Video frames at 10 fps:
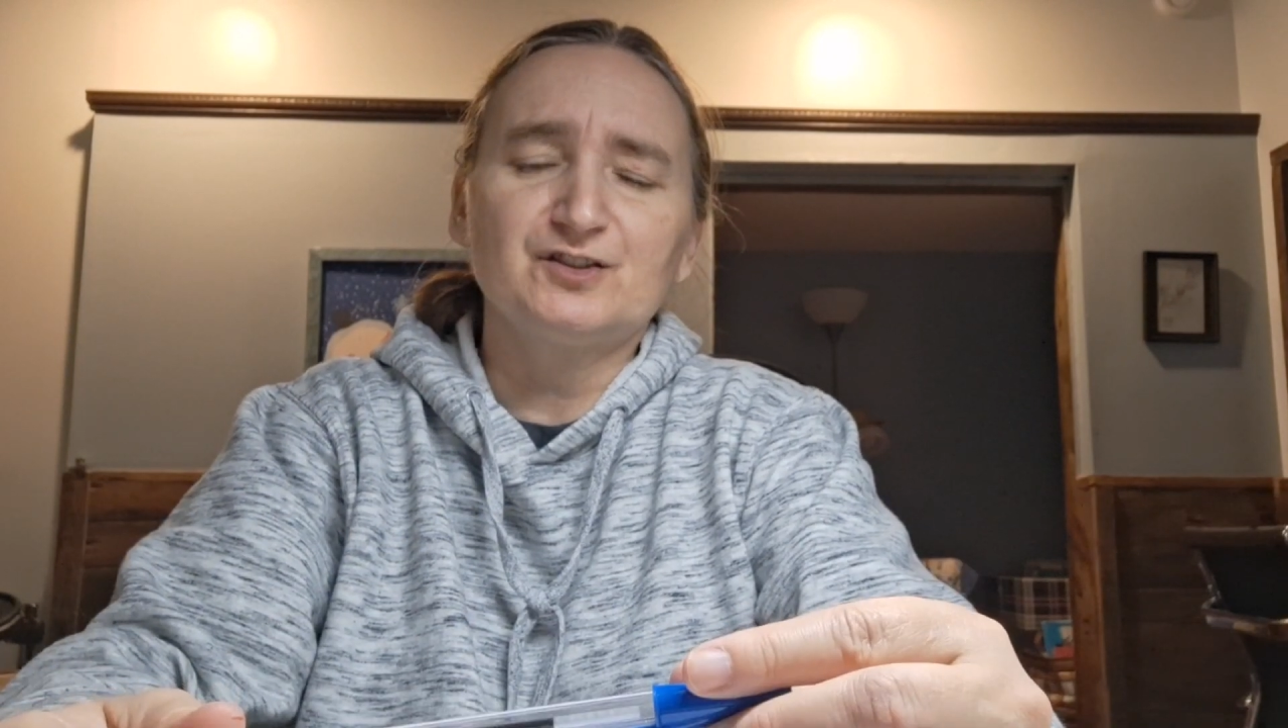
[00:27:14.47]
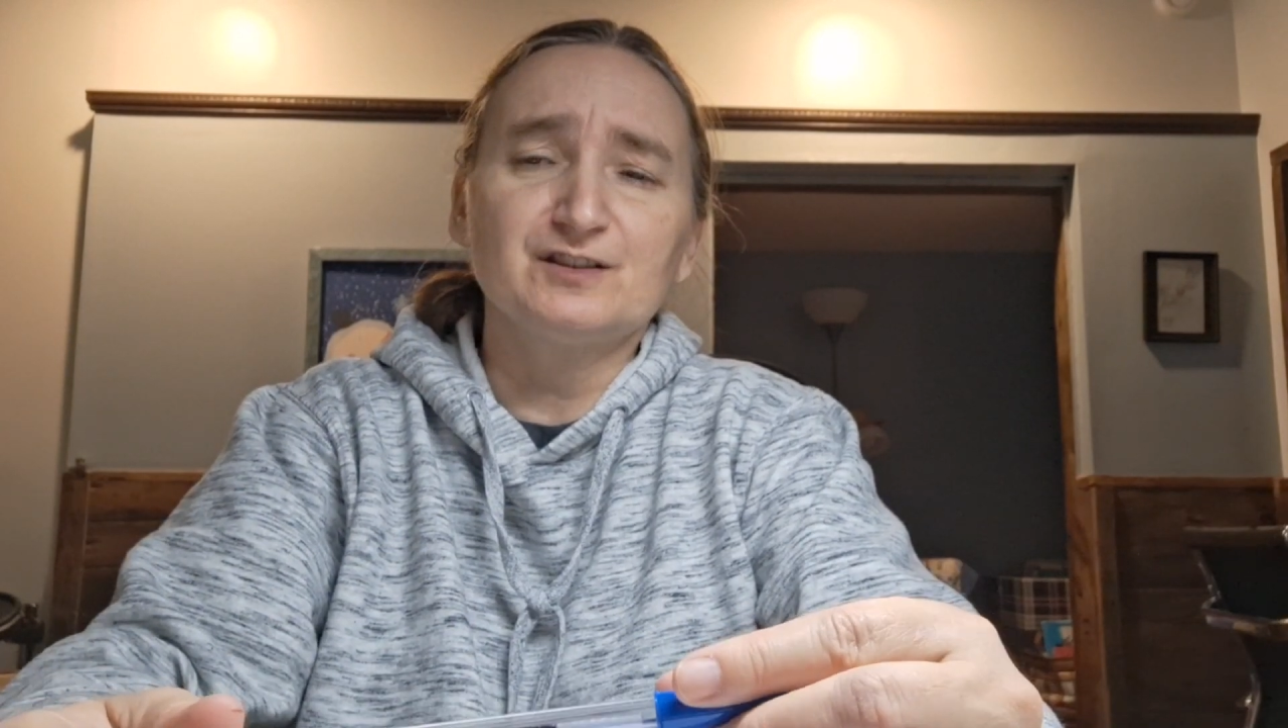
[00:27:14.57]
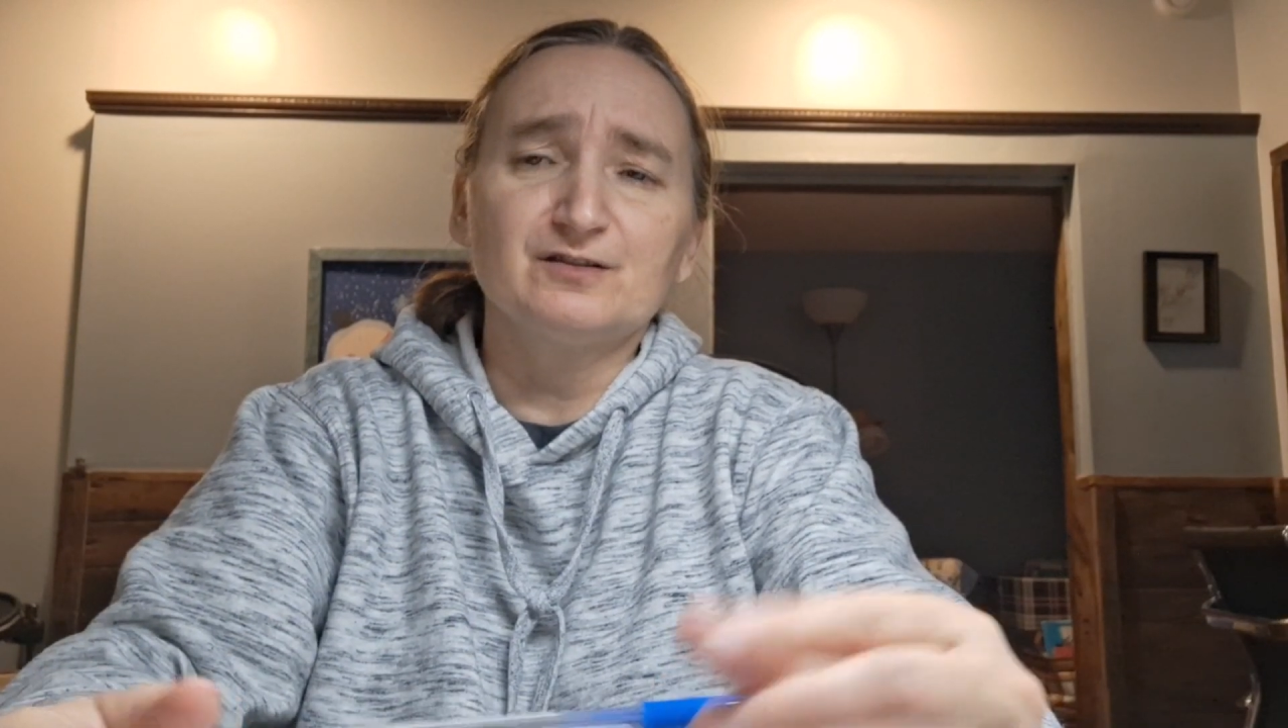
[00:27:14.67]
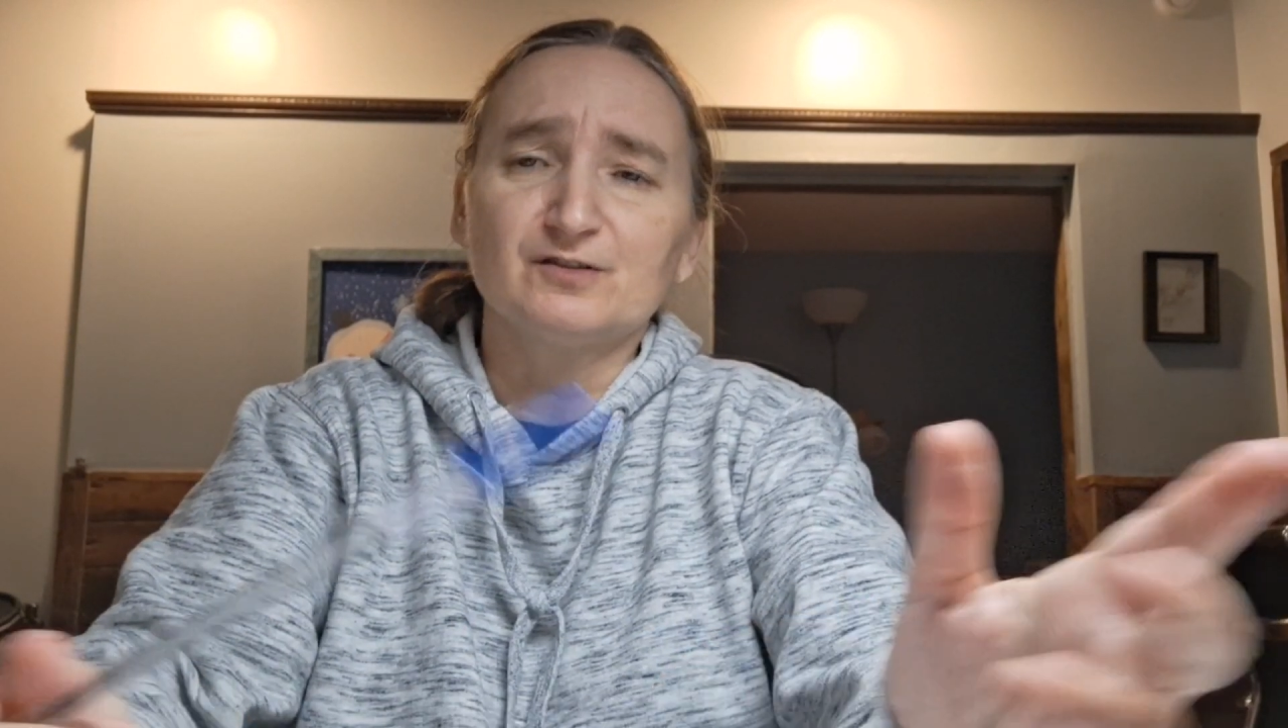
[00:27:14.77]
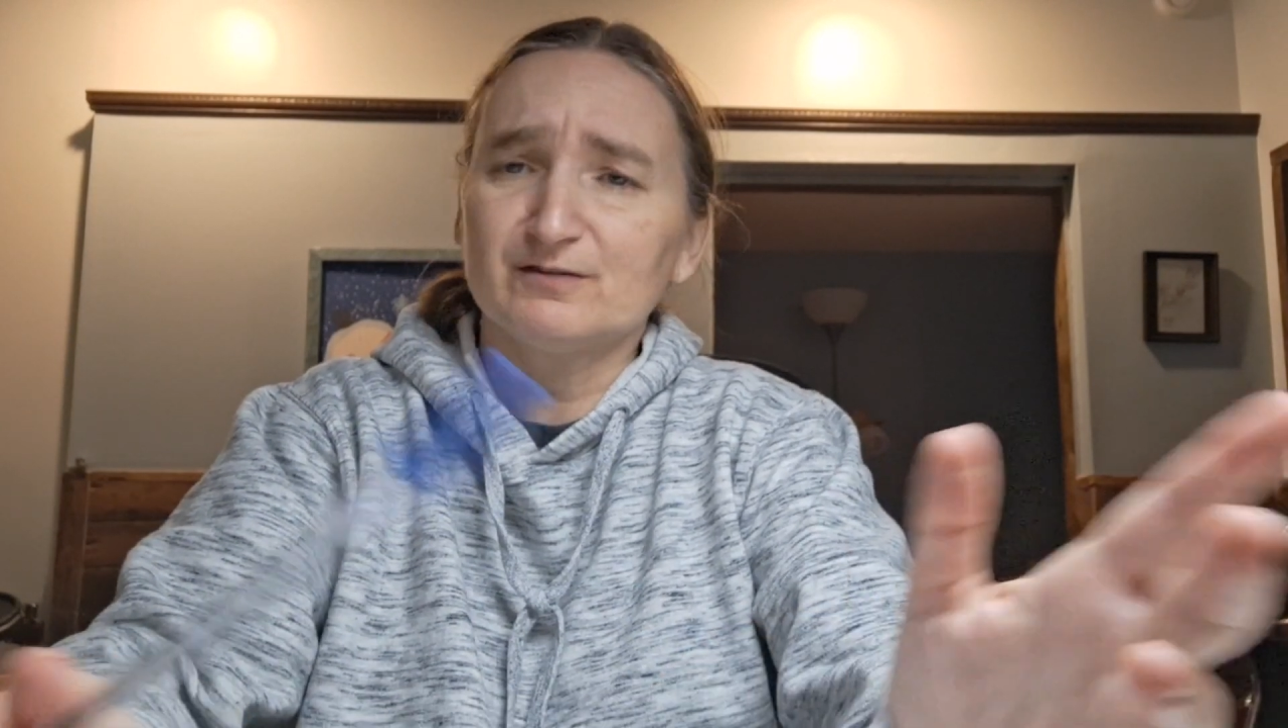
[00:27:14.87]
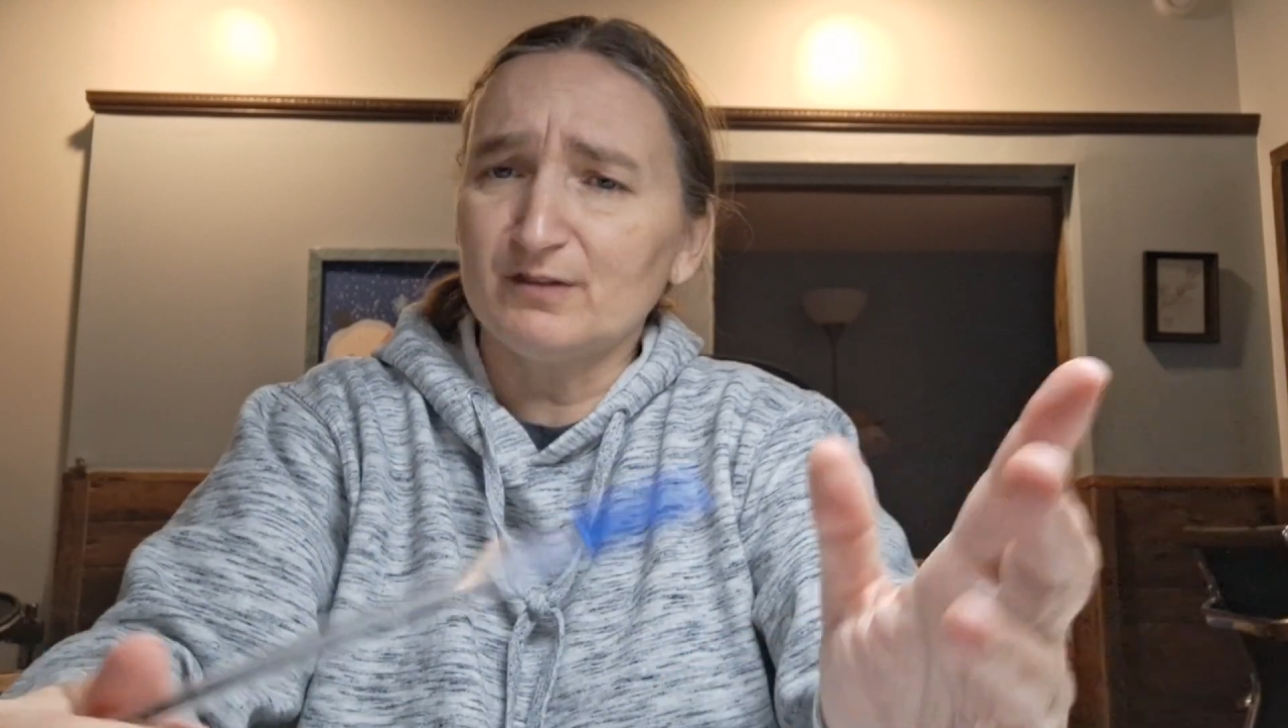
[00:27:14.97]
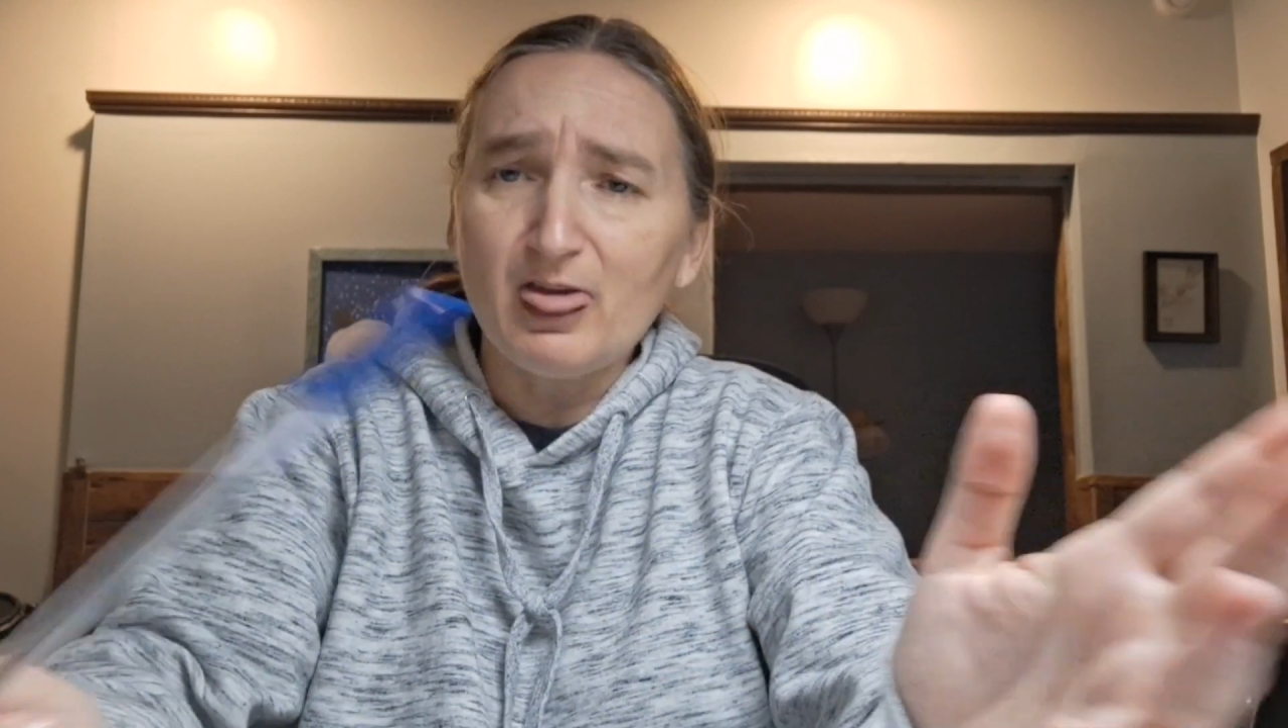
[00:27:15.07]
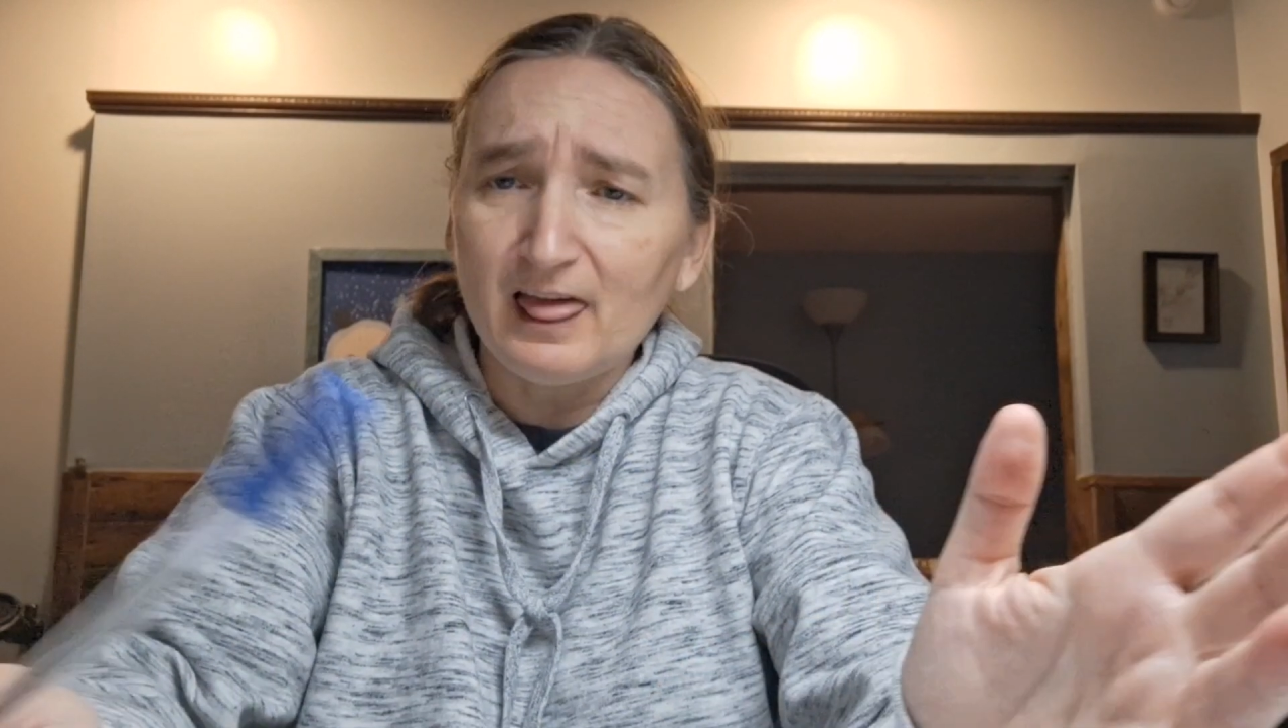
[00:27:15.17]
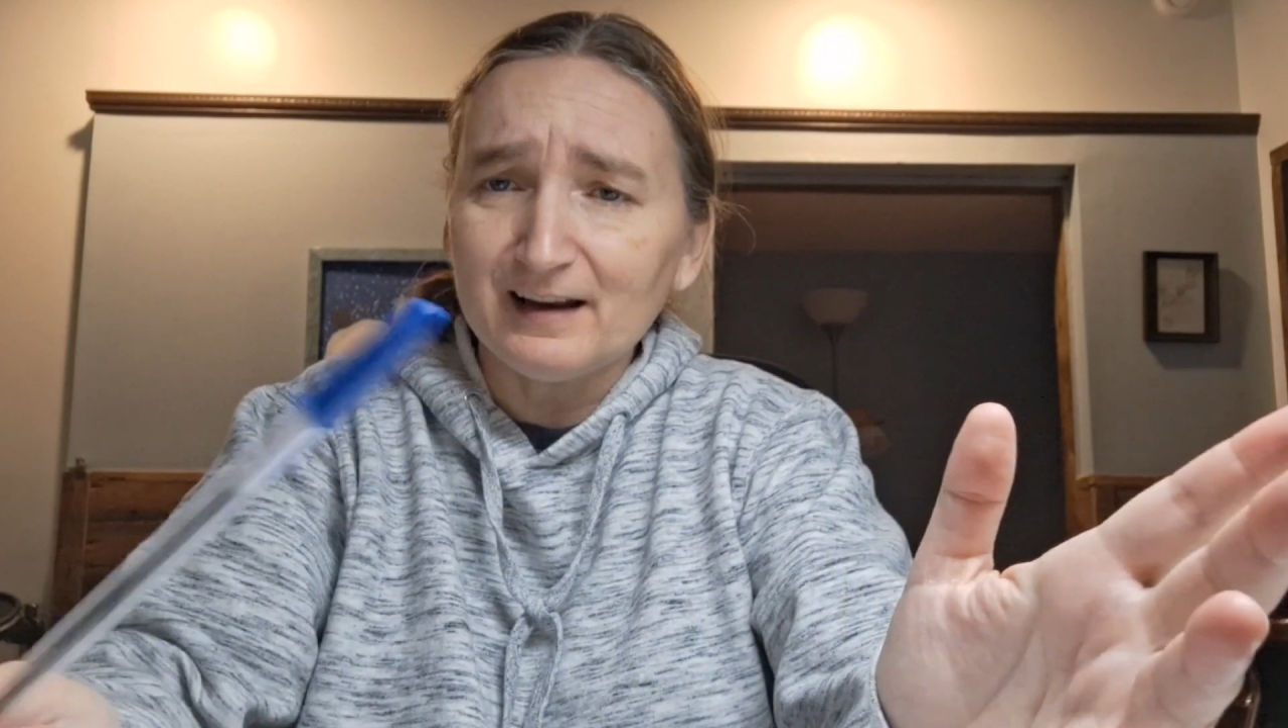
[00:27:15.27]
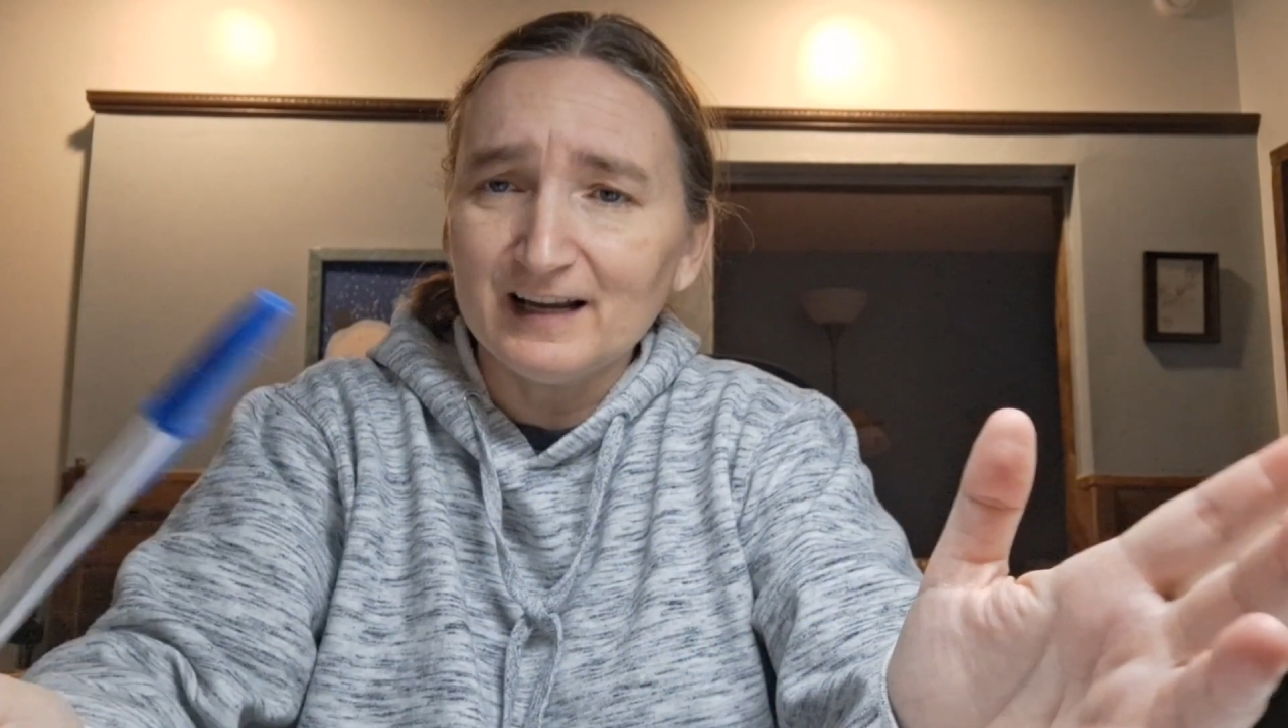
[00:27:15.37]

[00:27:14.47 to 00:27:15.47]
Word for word: the